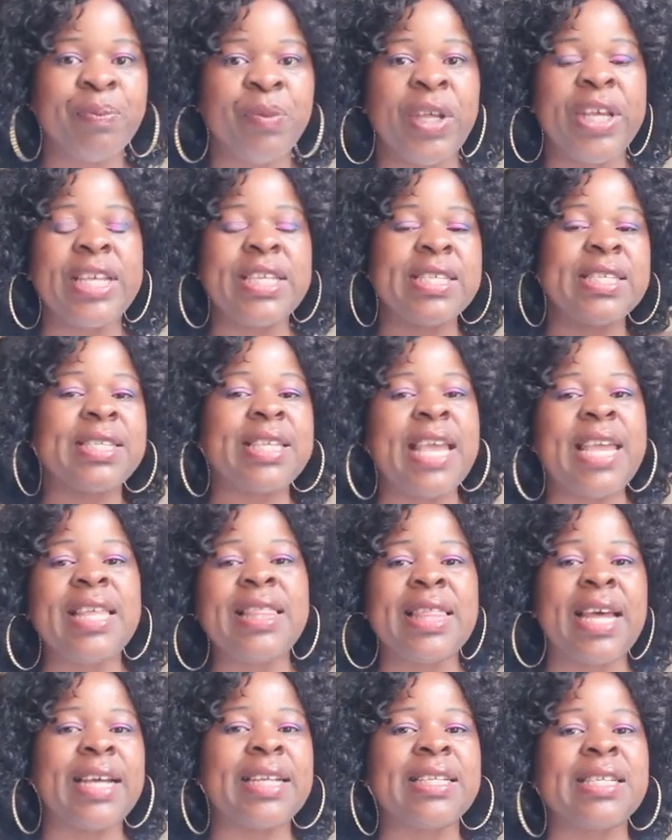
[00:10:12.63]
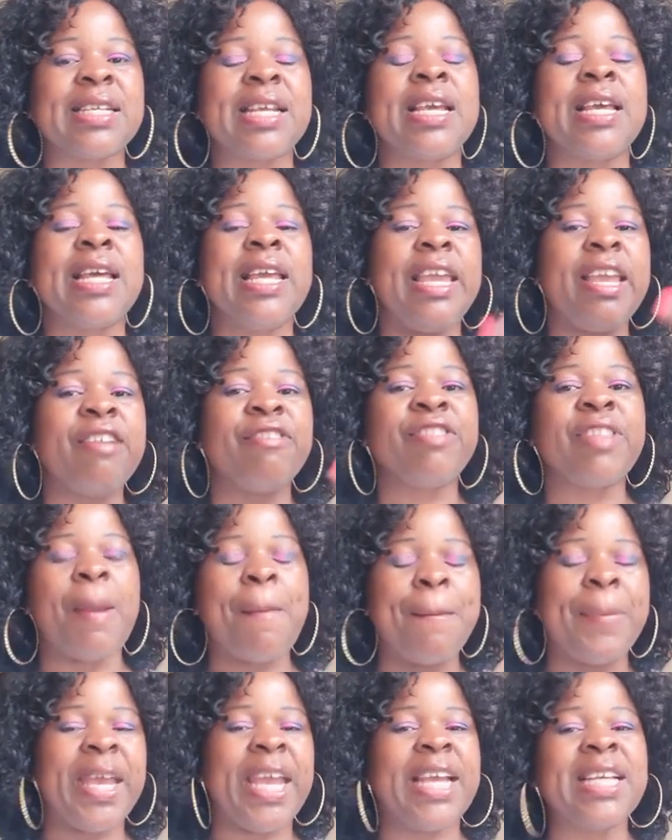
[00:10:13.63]
He's saying that if the
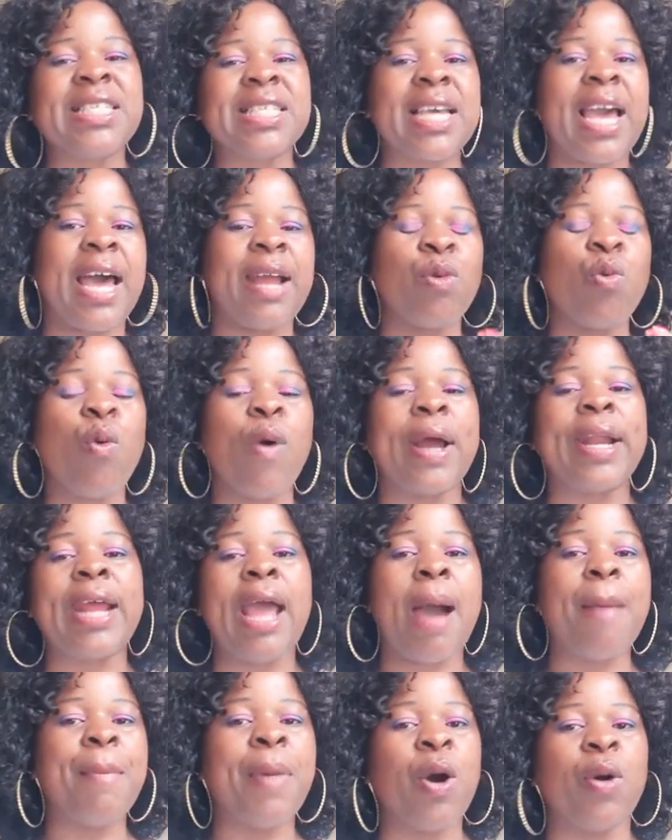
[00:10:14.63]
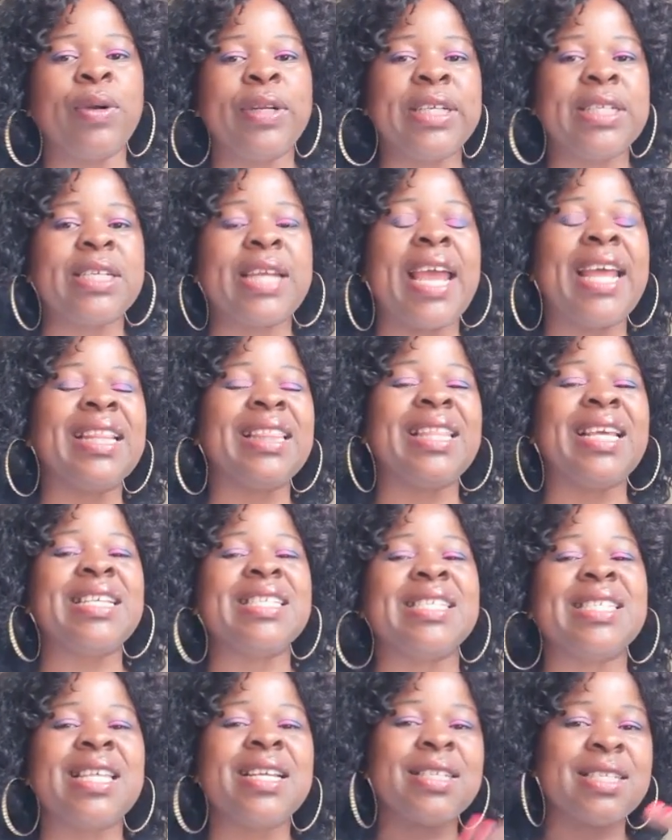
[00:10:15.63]
birds can worry about it and they
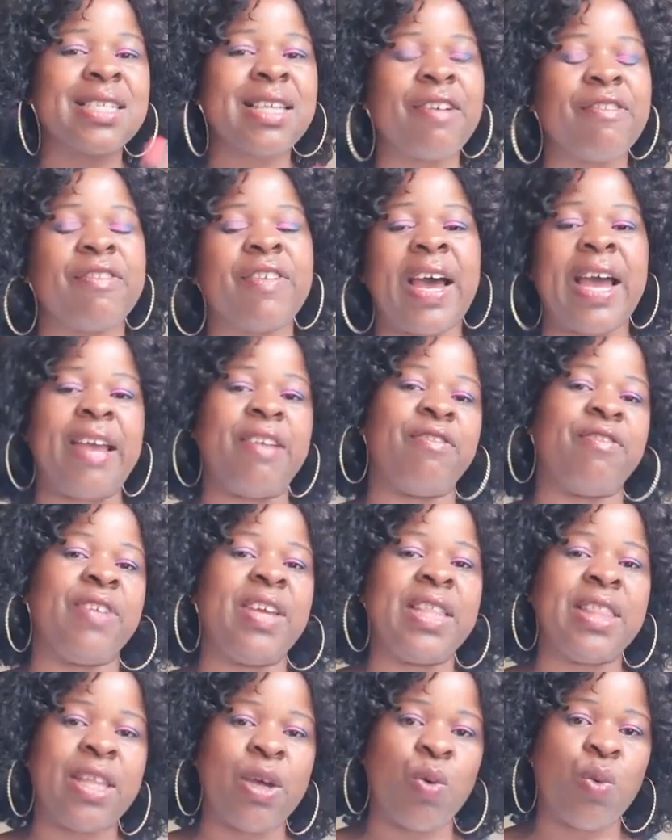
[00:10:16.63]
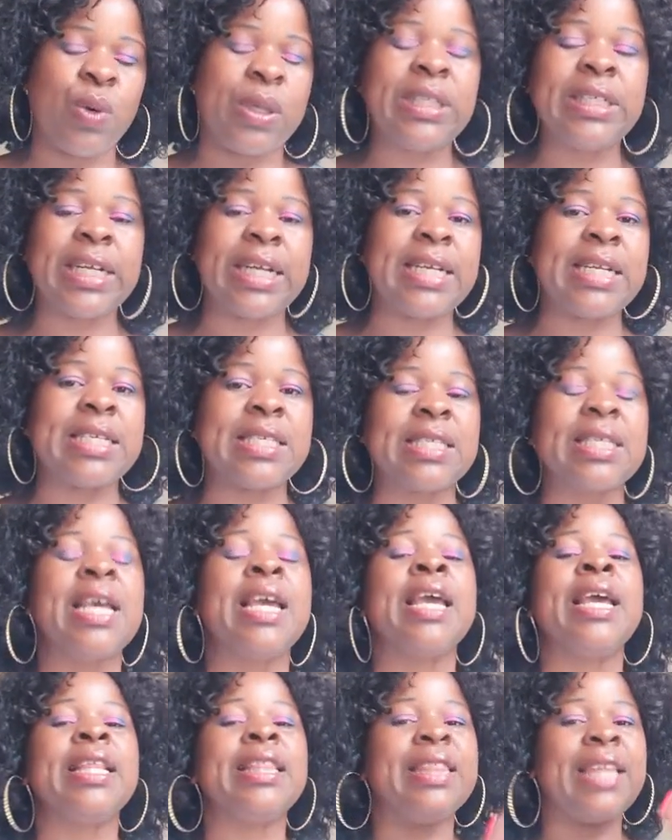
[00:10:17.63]
still survive in the wilderness,
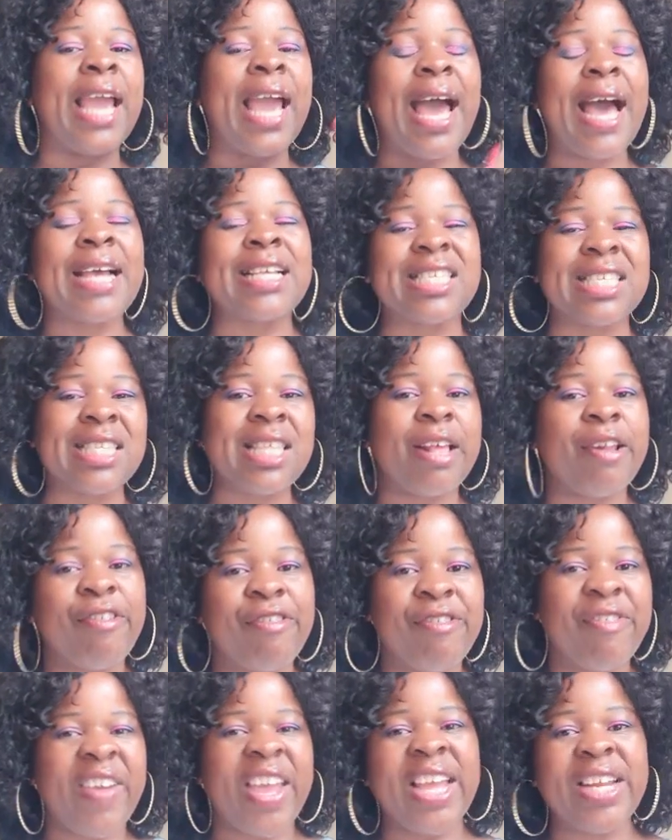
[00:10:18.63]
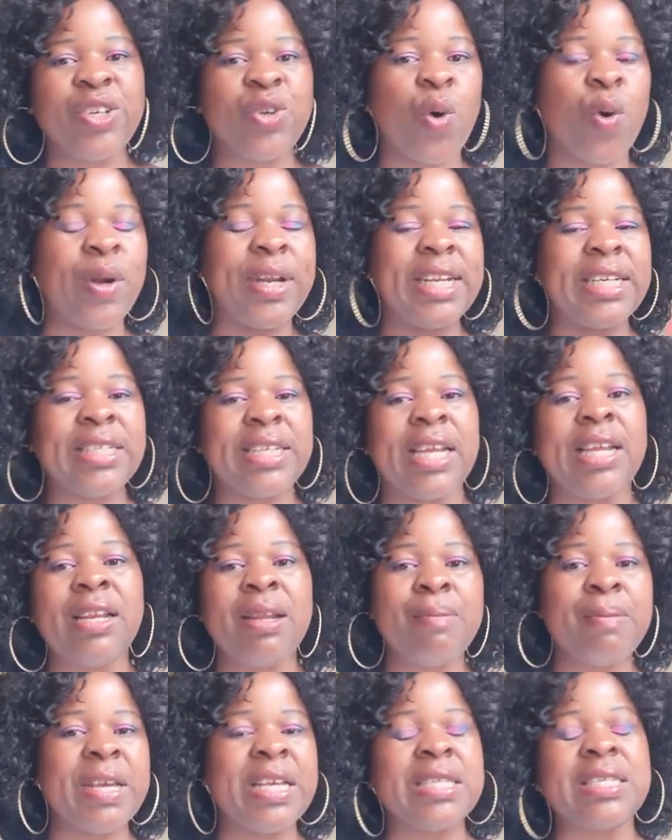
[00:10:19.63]
they are still fed on a daily
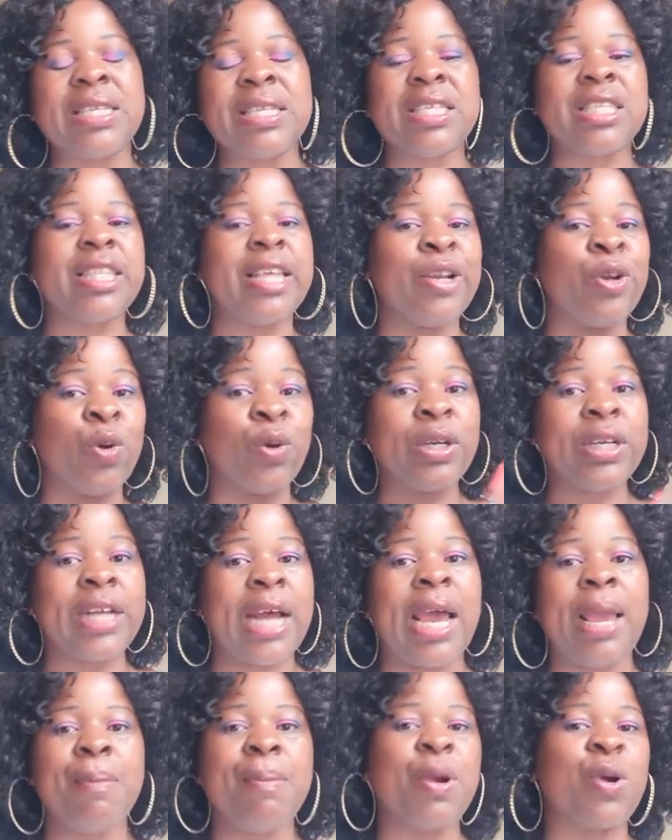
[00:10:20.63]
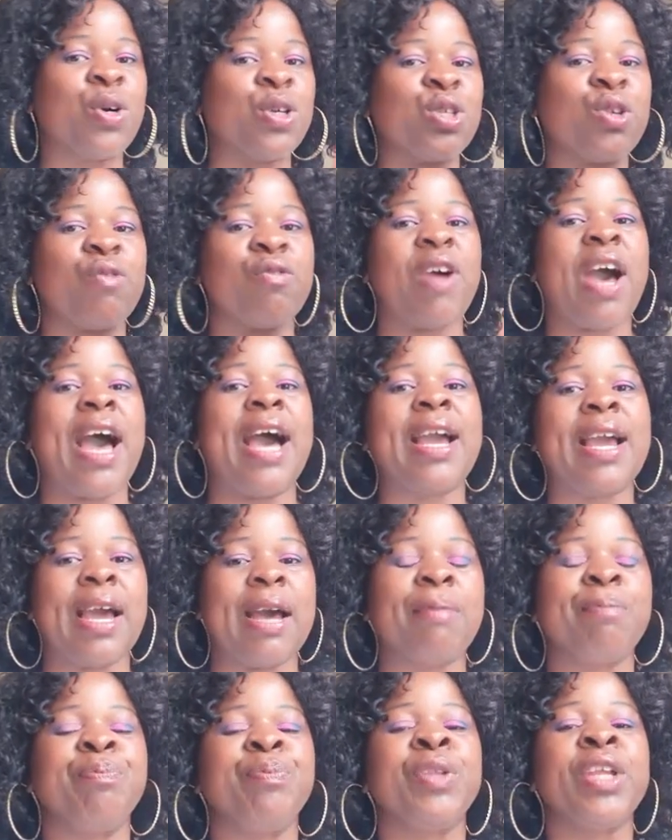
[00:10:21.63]
basis. They don't die because of hunger.
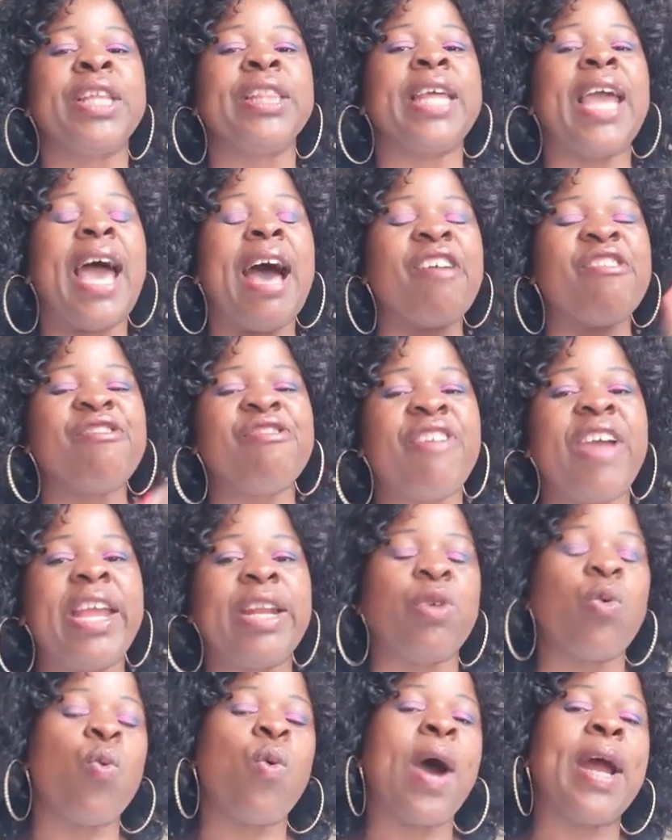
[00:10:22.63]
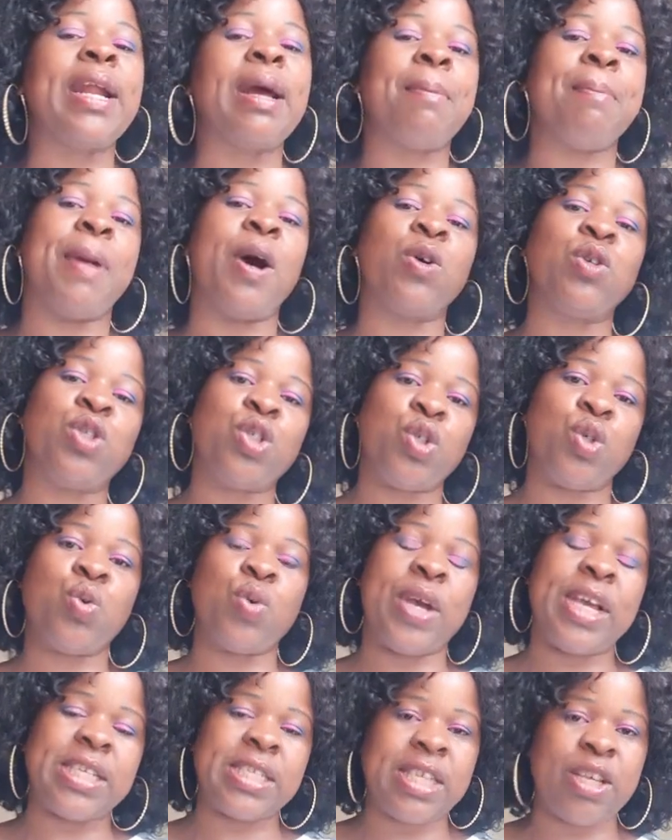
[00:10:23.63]
They are fed. What about you
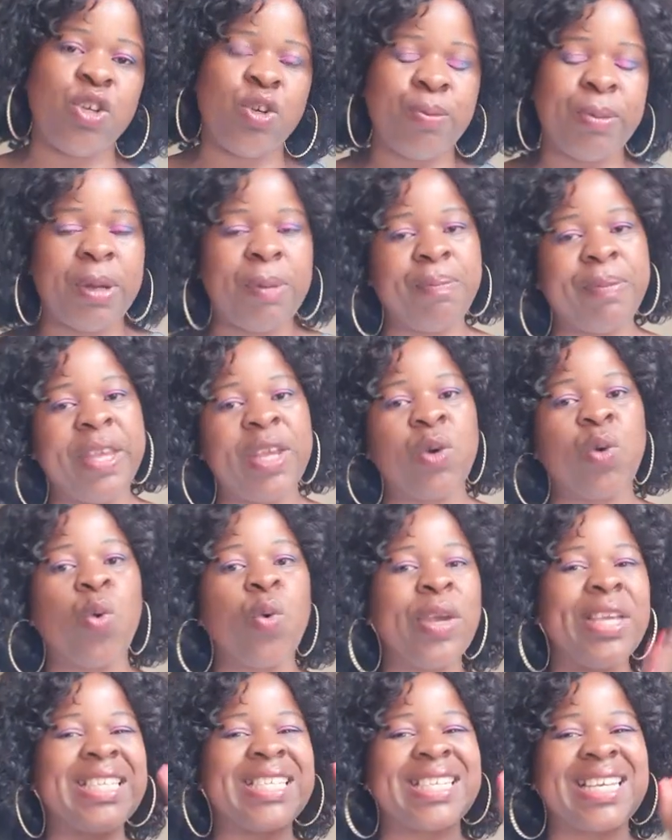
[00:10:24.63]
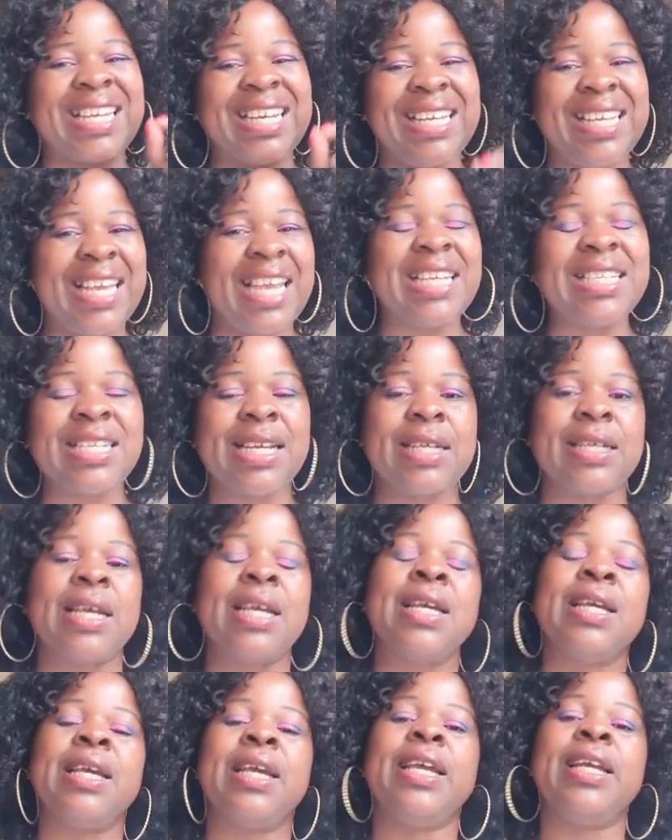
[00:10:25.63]
as a human being who is created
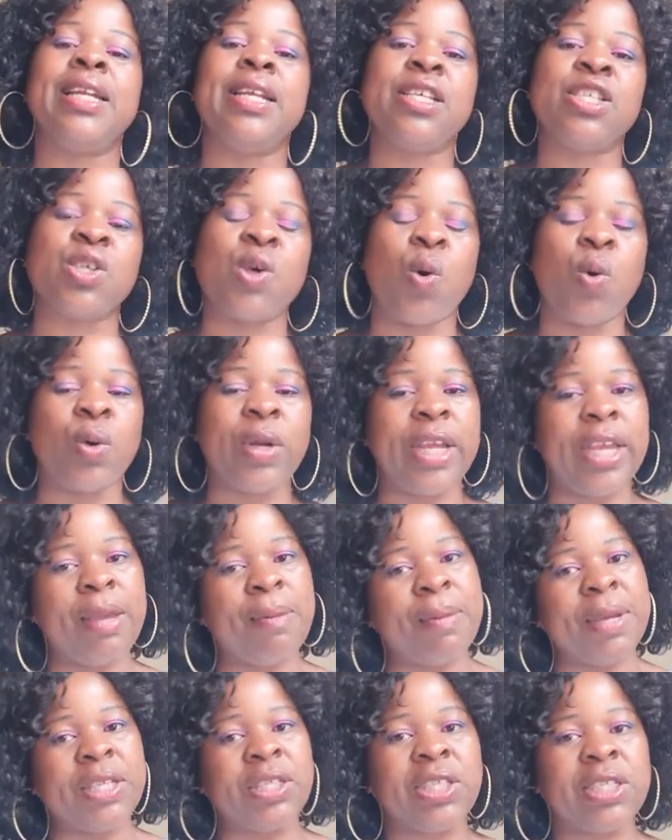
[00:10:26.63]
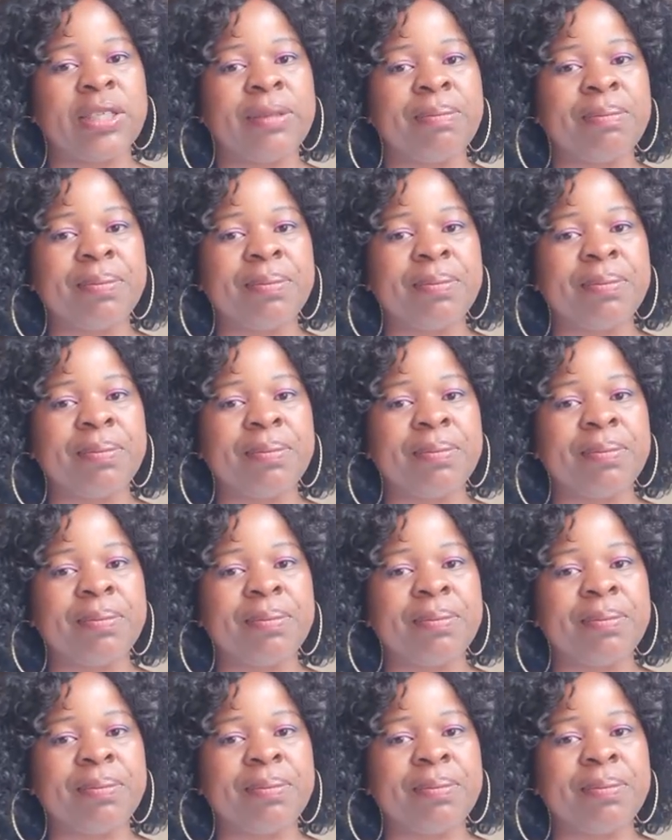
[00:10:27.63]
in his own image?